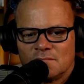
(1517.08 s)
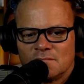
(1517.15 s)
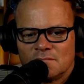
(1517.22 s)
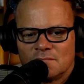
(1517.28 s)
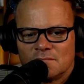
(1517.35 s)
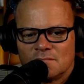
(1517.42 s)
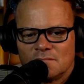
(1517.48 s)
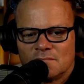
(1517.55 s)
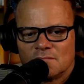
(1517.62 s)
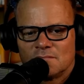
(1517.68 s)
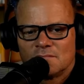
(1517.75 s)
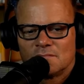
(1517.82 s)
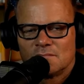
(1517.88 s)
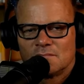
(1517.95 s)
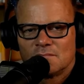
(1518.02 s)

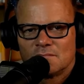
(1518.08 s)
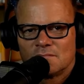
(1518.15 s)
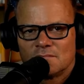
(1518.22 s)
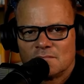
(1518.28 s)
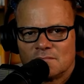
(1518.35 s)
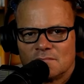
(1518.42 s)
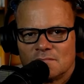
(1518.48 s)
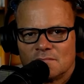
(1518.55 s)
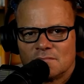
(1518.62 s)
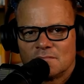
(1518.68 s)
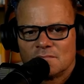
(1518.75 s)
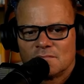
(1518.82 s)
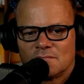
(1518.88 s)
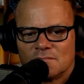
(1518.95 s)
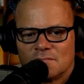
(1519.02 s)

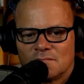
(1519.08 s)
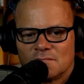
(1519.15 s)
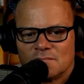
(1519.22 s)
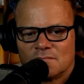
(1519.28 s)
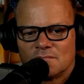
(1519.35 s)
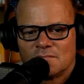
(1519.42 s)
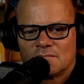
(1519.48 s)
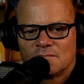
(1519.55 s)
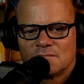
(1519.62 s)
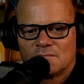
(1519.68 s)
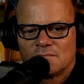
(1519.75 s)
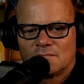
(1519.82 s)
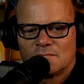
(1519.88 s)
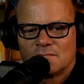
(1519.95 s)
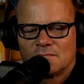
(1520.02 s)

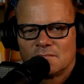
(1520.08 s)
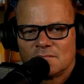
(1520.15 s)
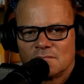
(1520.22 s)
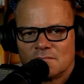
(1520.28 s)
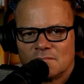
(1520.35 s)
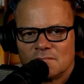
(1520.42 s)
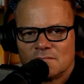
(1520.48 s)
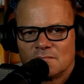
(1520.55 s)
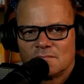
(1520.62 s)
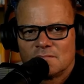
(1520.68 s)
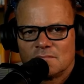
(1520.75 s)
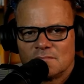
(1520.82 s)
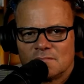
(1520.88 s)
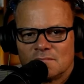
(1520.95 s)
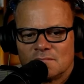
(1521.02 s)

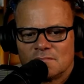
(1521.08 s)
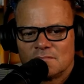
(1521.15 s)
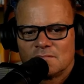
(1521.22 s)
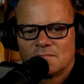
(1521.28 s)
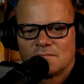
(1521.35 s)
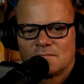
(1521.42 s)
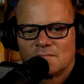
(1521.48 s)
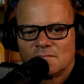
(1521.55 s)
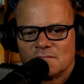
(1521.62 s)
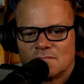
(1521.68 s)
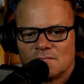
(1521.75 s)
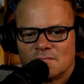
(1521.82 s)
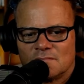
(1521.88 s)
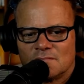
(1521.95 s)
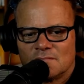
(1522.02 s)

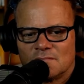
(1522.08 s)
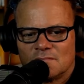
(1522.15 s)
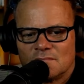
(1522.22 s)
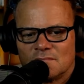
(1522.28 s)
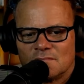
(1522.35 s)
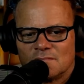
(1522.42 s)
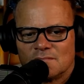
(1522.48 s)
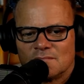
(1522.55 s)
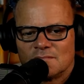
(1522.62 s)
(silent)